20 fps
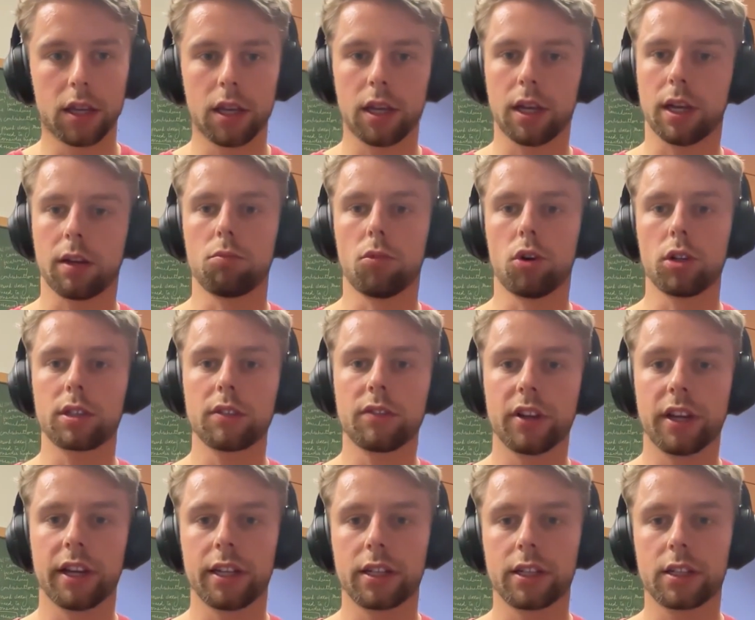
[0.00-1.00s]
That
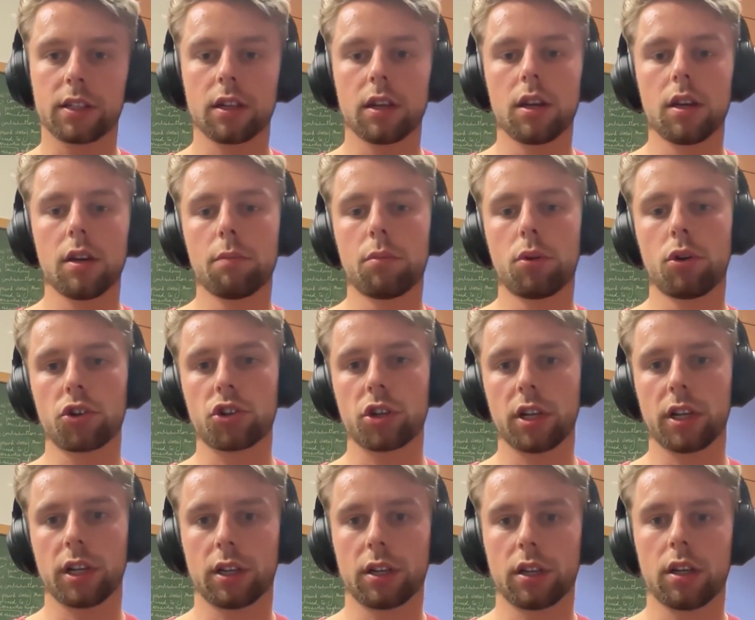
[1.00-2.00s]
motivates
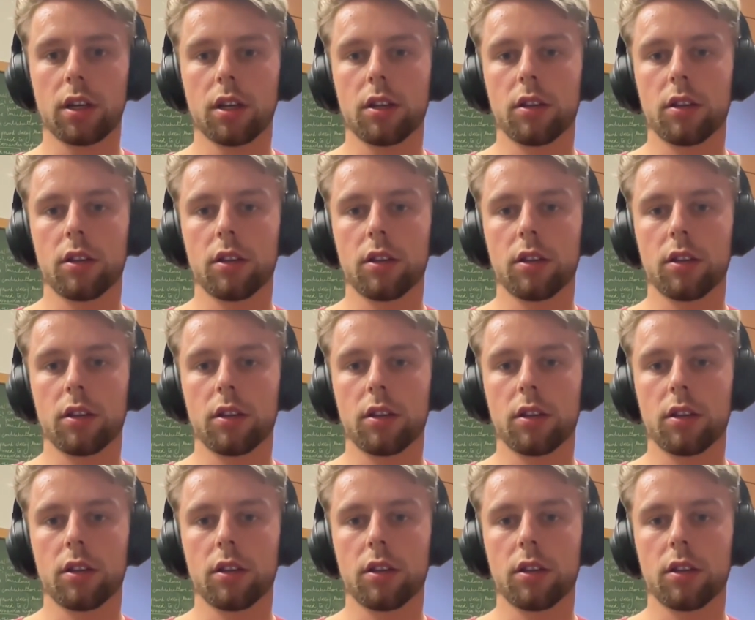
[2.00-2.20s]
pushing